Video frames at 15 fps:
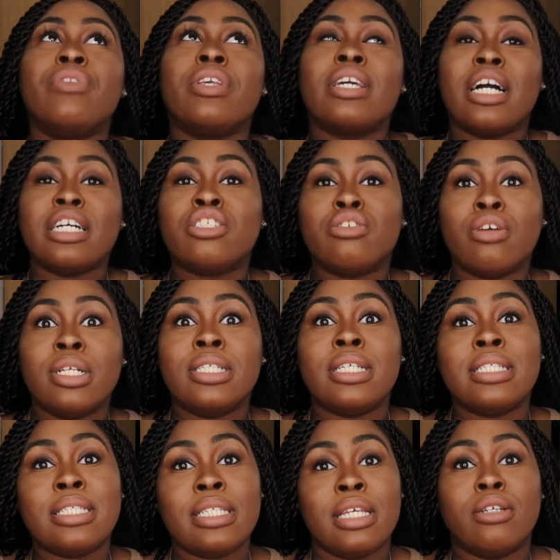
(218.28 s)

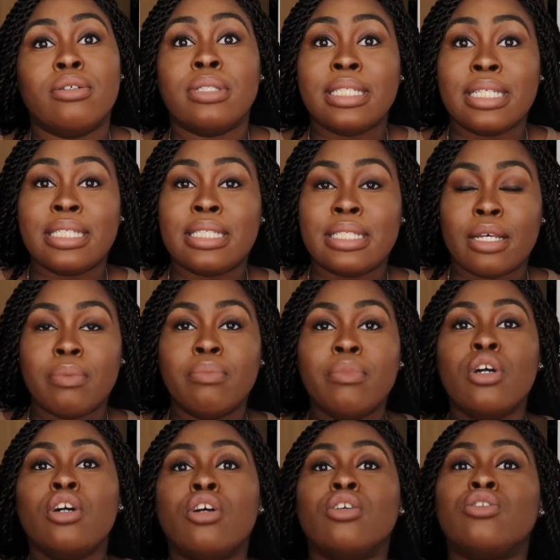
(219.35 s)
gastrointestinal system
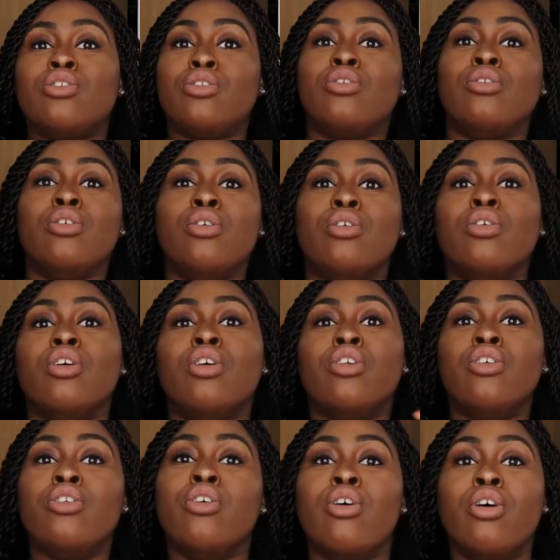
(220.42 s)
to
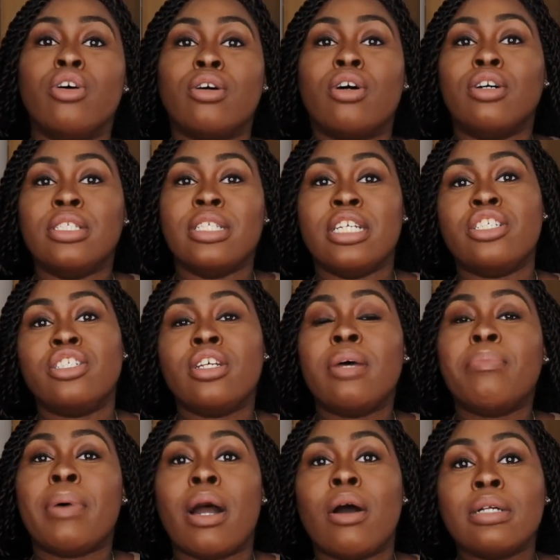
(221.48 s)
know condition
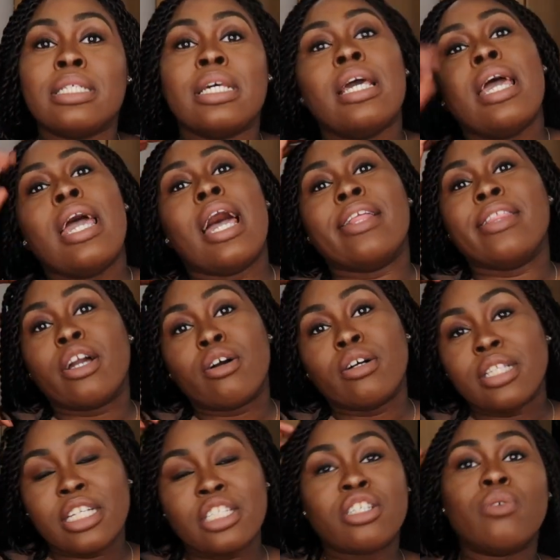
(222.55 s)
about, and the
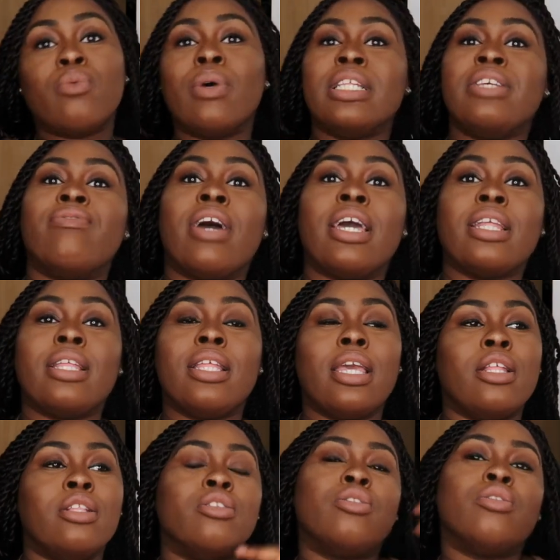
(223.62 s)
condition were divided
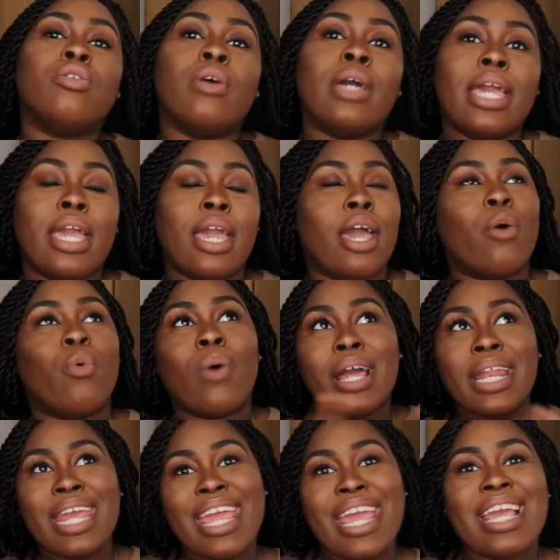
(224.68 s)
in
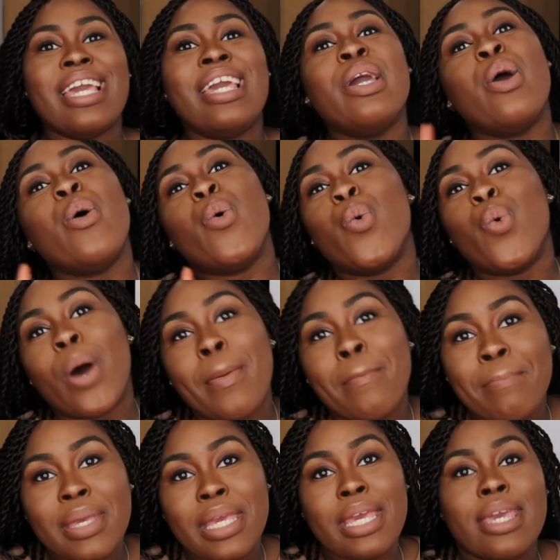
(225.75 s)
1A,
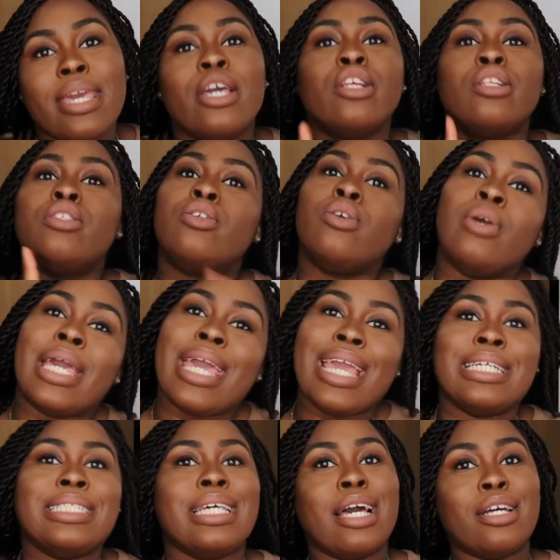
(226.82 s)
1B,
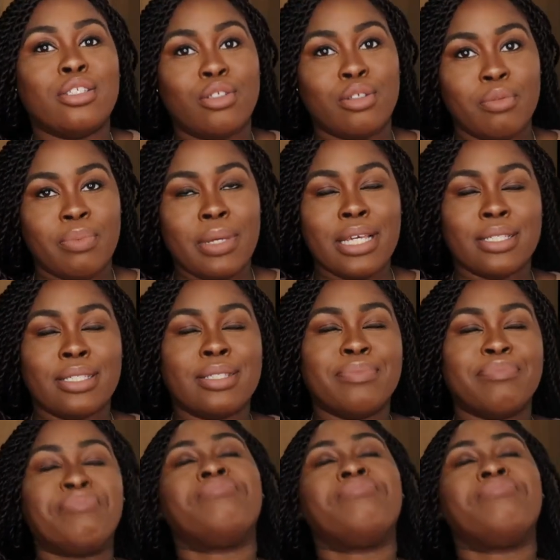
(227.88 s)
2As and 2Bs.